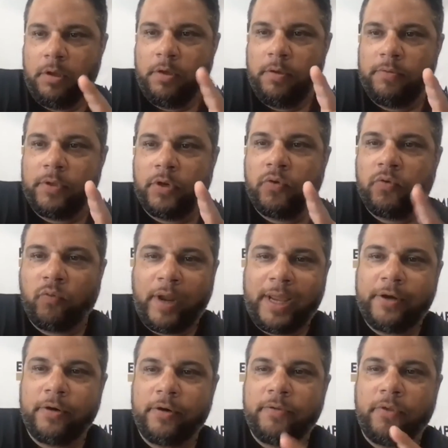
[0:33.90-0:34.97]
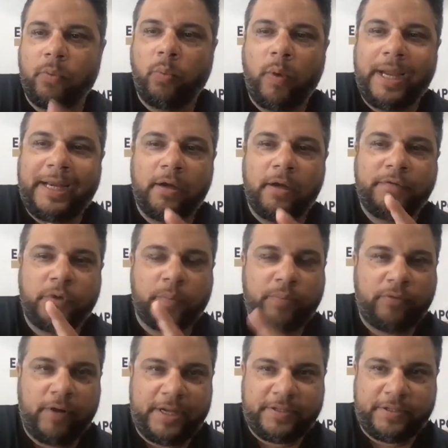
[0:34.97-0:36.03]
the greater the weight of your
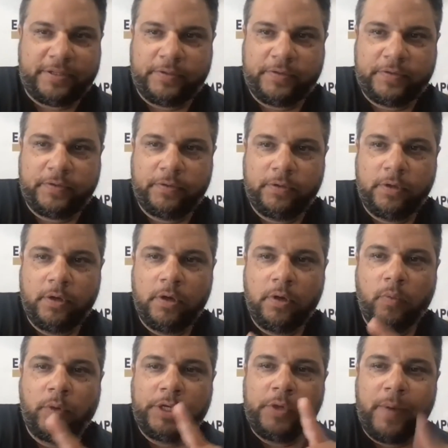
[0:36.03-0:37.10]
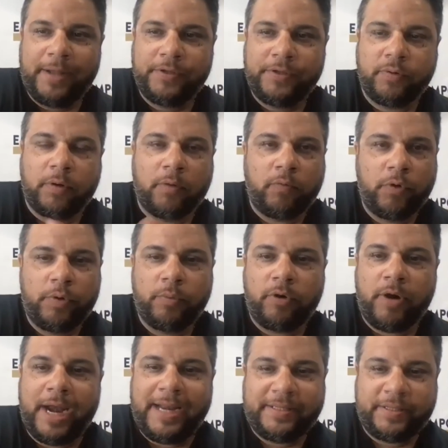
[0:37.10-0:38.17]
presence when you enter a room or
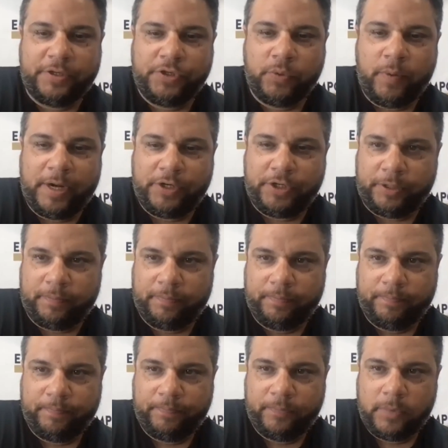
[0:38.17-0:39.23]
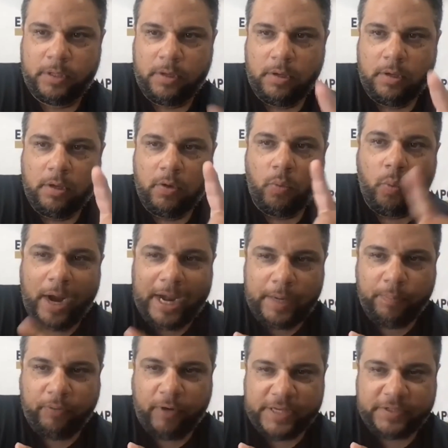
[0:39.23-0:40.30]
any situation. Weighty
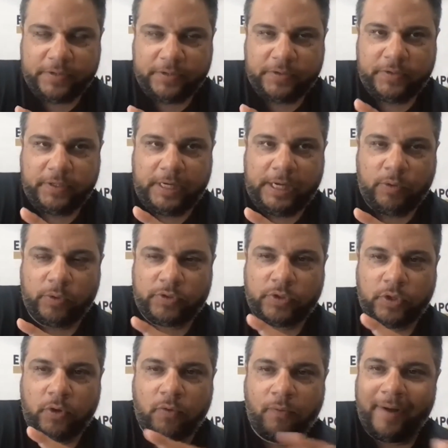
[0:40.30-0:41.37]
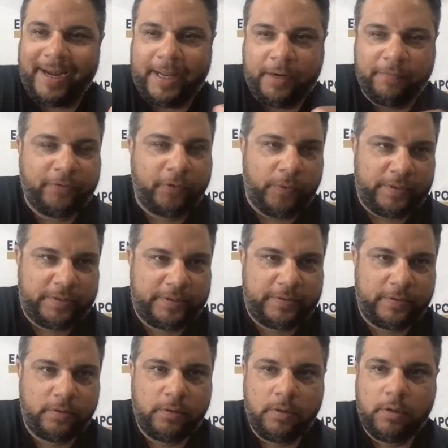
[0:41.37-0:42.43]
presence equals great influence.
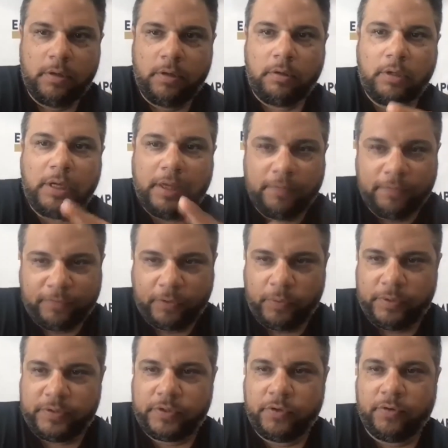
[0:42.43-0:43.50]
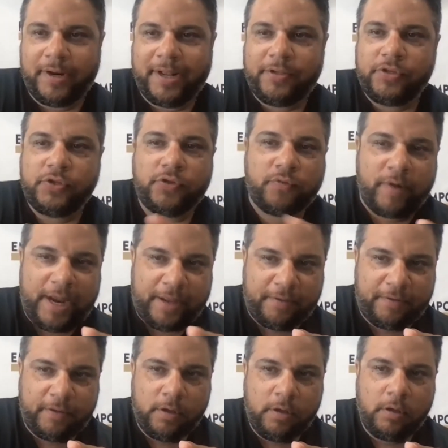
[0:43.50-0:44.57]
Influence creates
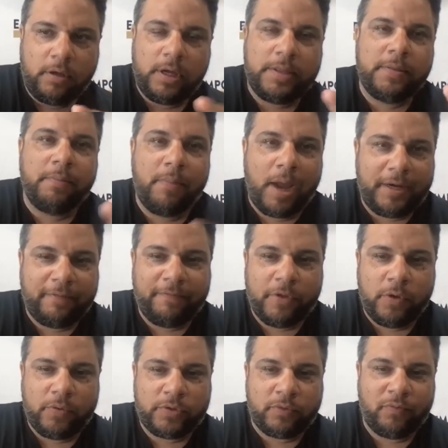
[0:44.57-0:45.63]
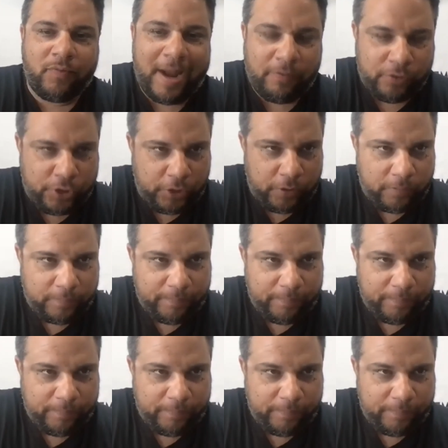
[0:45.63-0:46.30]
strength in the mind of those around you.